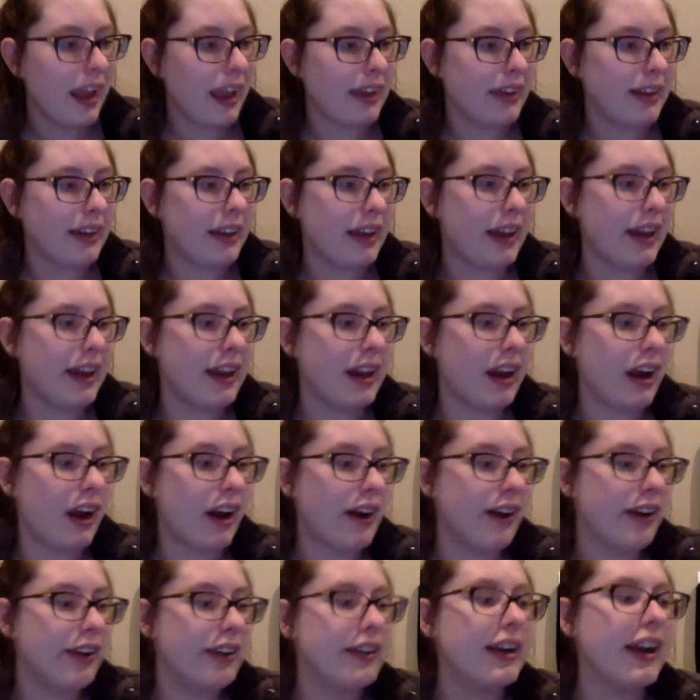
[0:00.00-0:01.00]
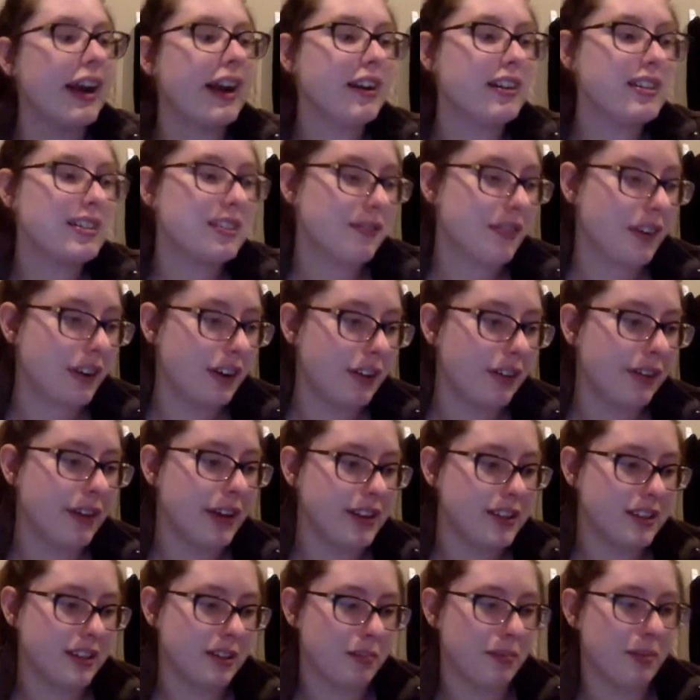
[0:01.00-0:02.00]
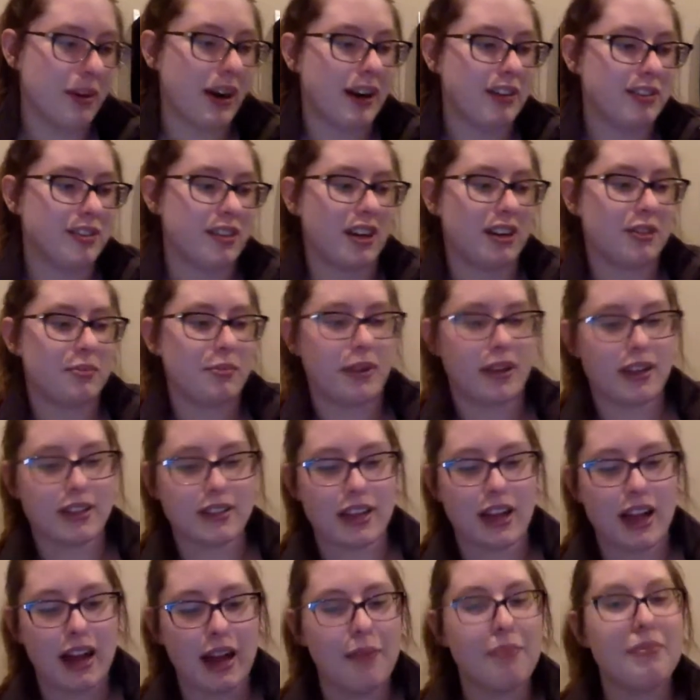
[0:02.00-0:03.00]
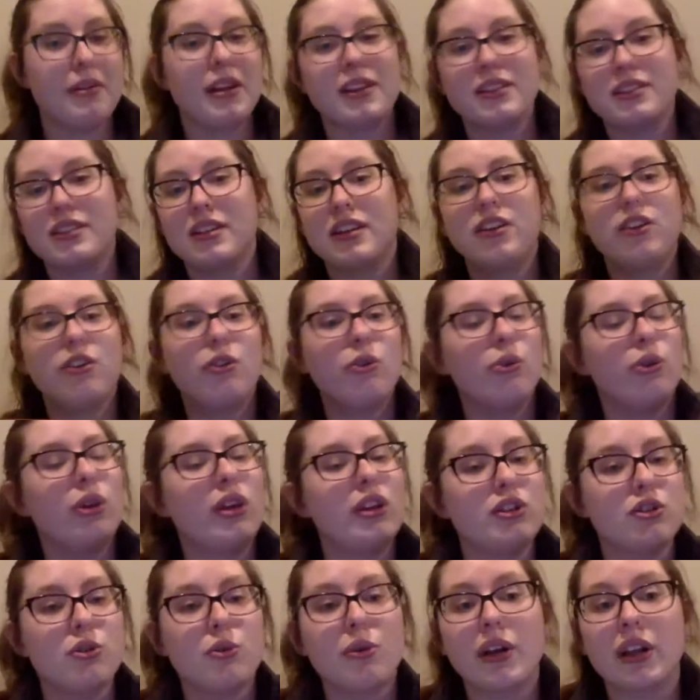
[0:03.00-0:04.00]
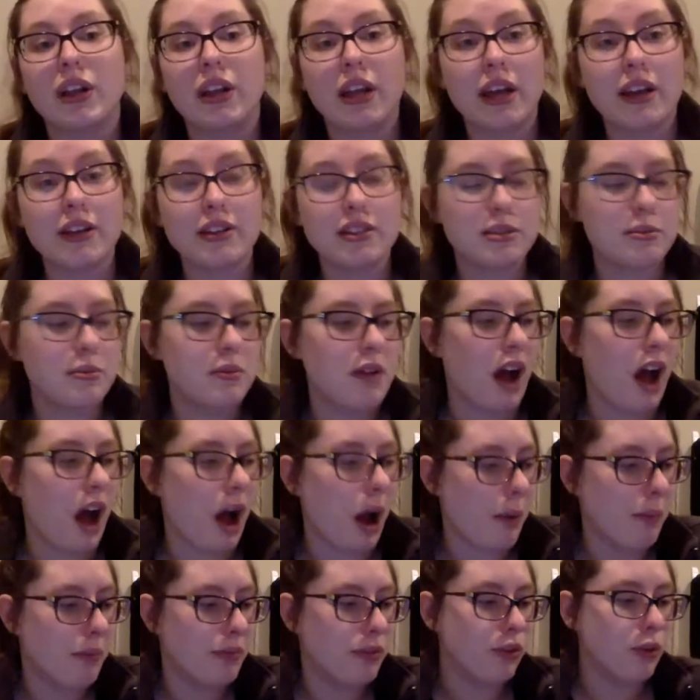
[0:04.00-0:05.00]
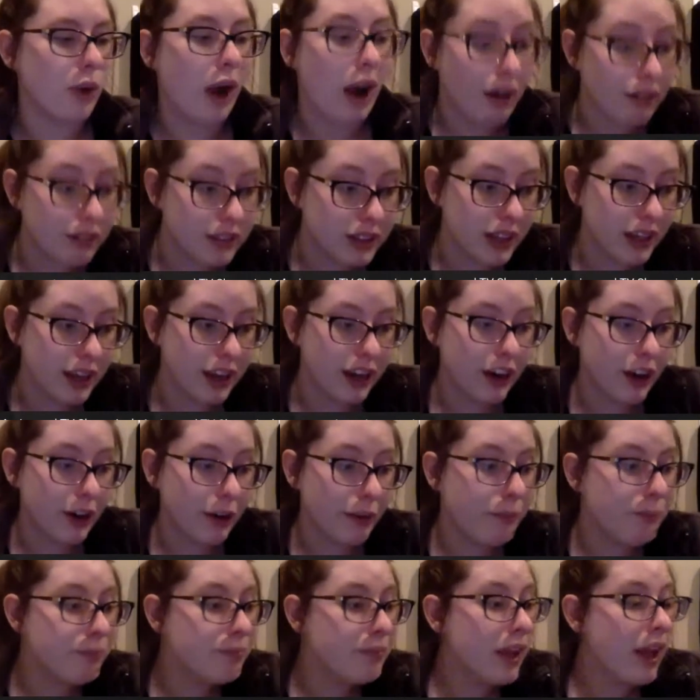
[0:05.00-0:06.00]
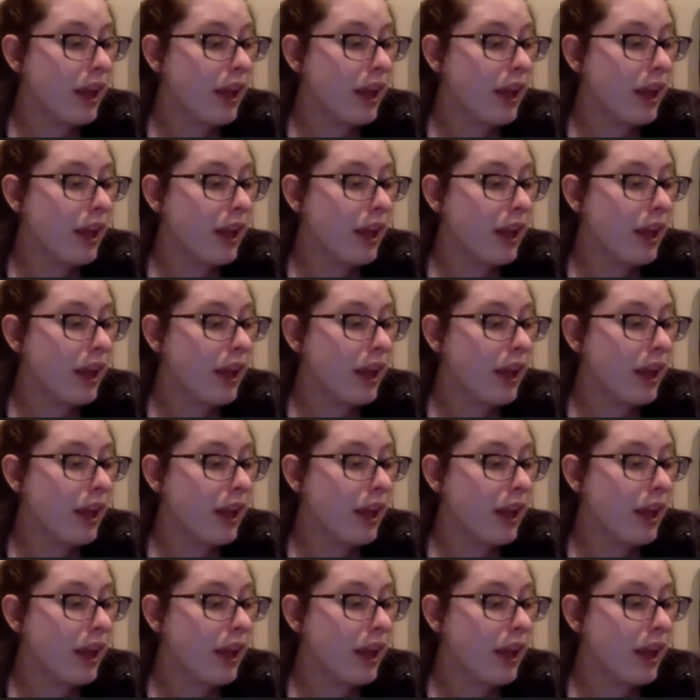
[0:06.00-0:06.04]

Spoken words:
And then our next fundraising project, because I'm continually doing this throughout the year.